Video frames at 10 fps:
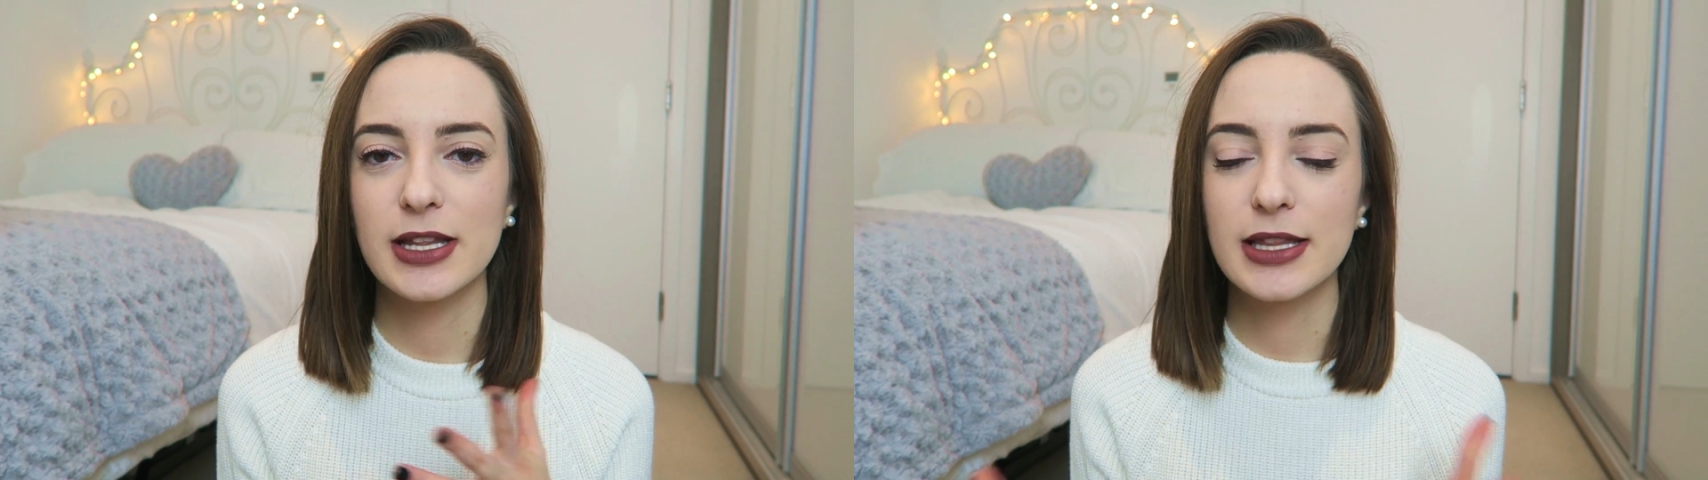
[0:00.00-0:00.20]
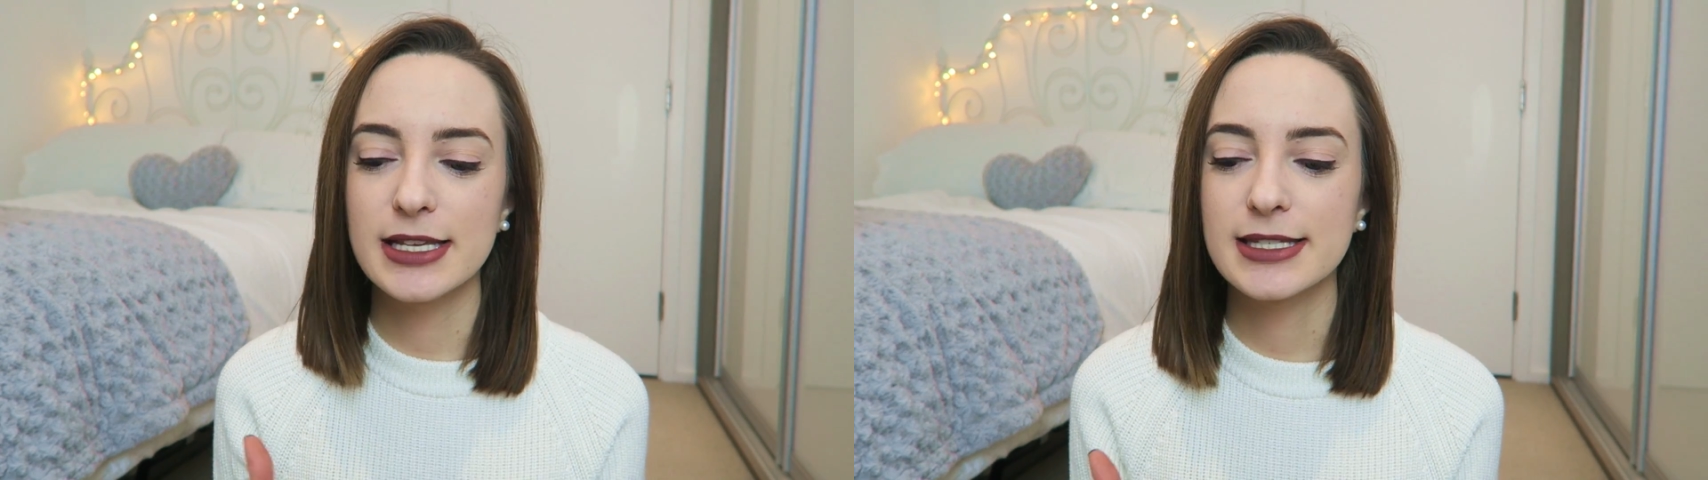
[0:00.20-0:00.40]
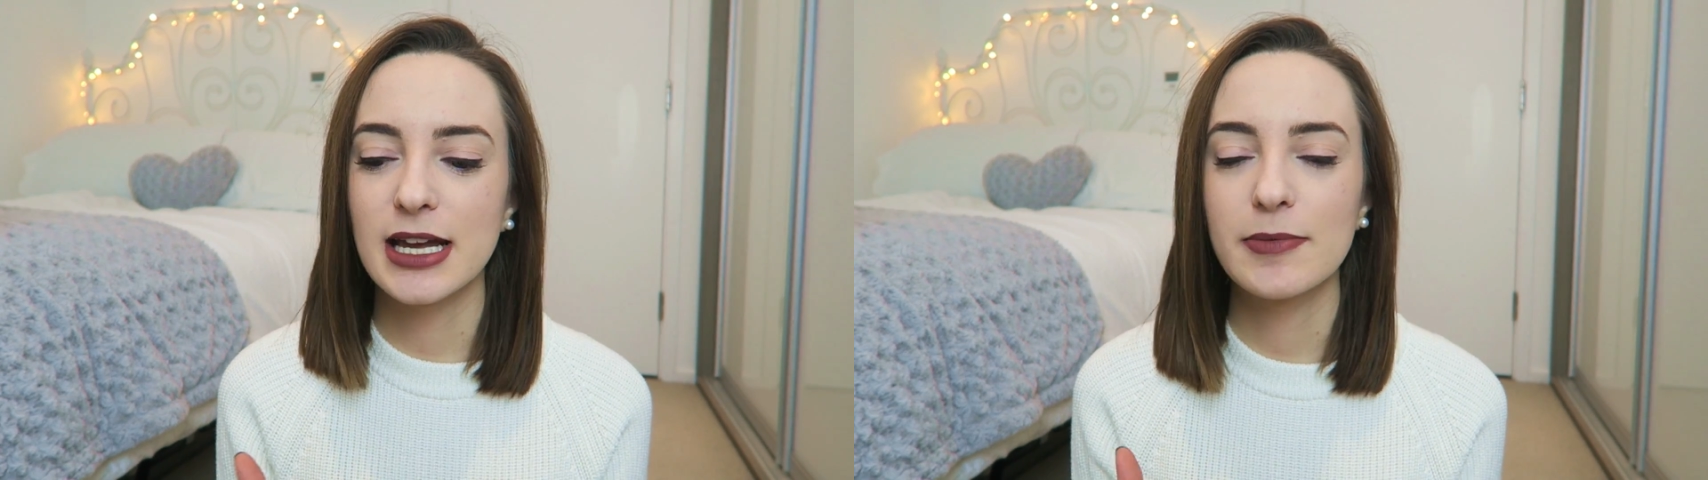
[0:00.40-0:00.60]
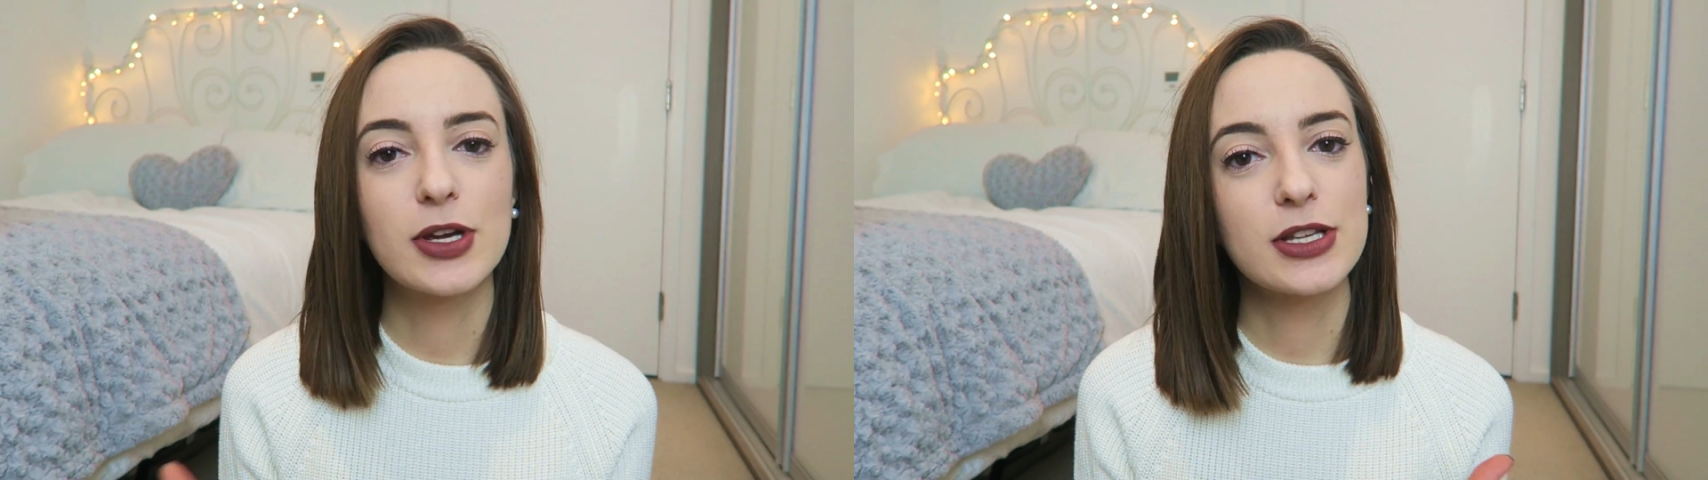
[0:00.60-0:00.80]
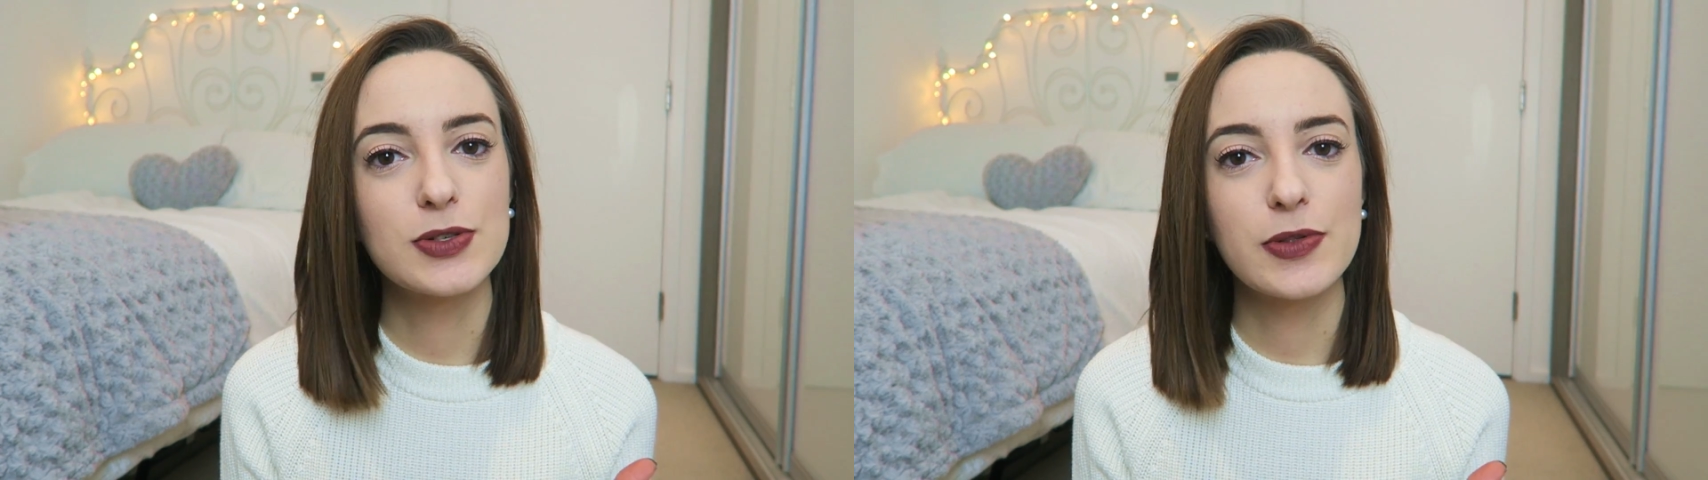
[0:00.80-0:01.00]
in less time
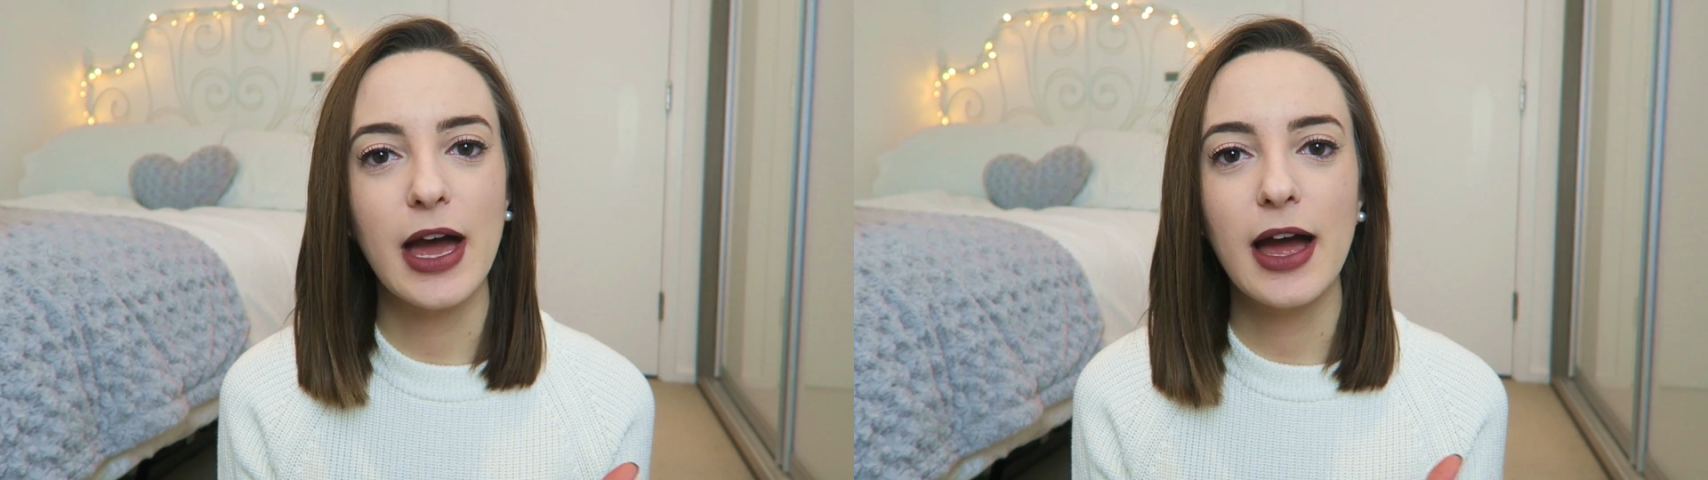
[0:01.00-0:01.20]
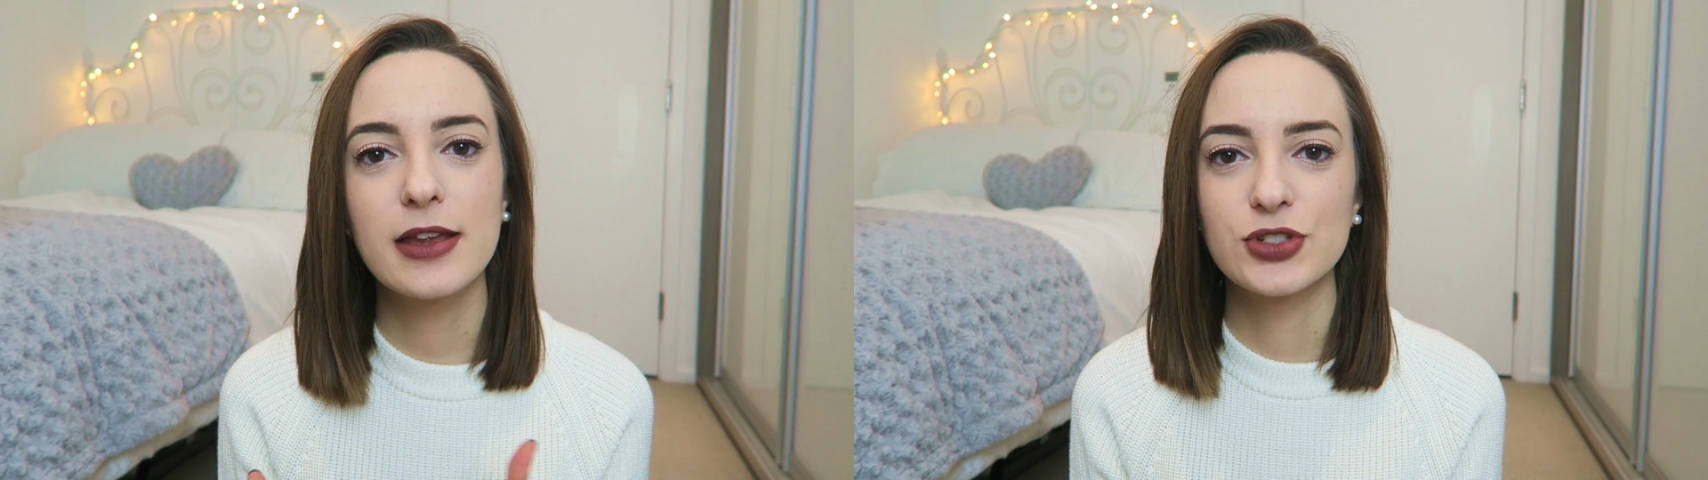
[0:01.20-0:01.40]
you can do that.